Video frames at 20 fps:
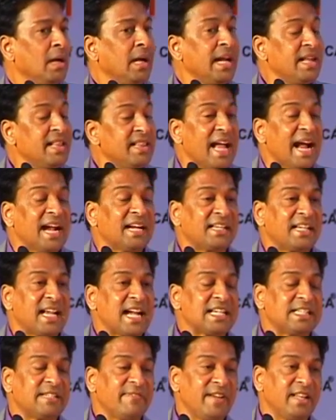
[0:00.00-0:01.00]
In that
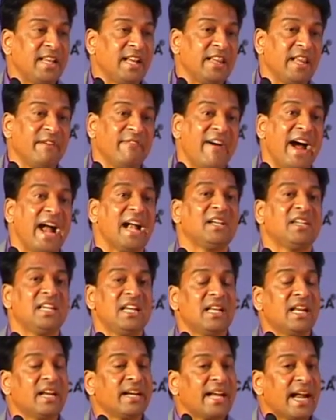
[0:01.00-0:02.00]
case, whether the VAT
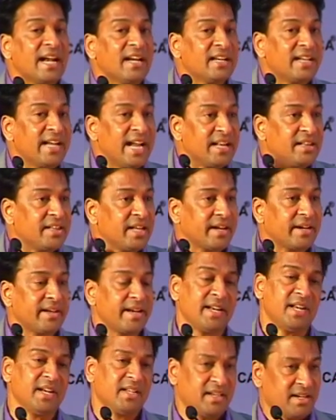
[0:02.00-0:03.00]
dealer can get the
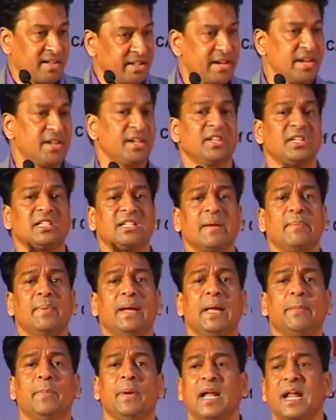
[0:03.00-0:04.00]
credit, credit is
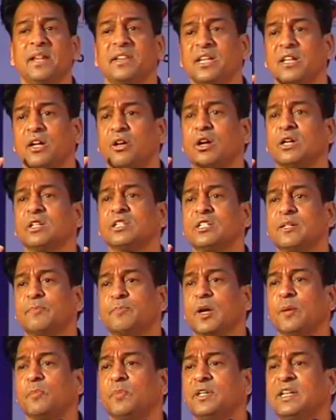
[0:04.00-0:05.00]
available under the
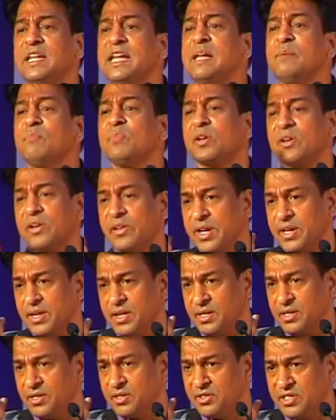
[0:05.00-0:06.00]
concept of deemed
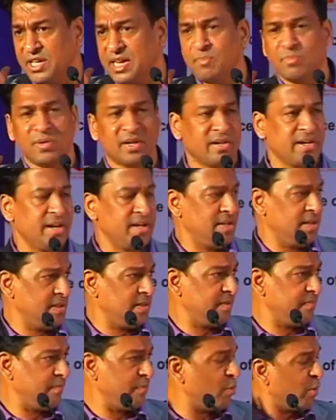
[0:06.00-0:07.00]
credit. Deemed
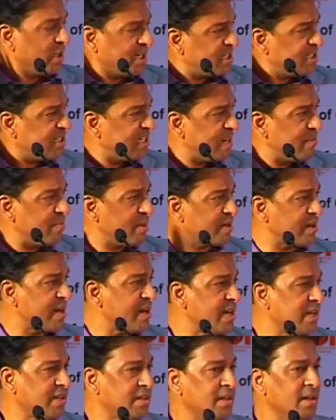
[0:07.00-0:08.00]
credit. What is deemed
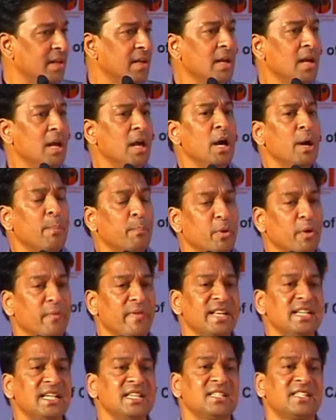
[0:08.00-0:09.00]
credit?
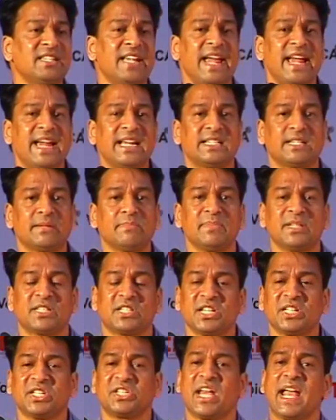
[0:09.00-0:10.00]
Provision says,
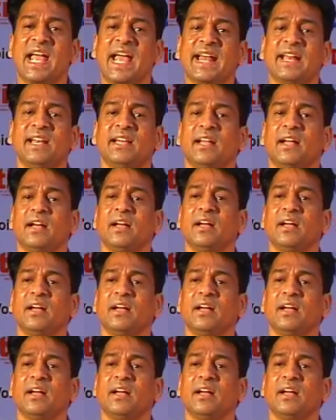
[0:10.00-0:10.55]
Mr. Jain,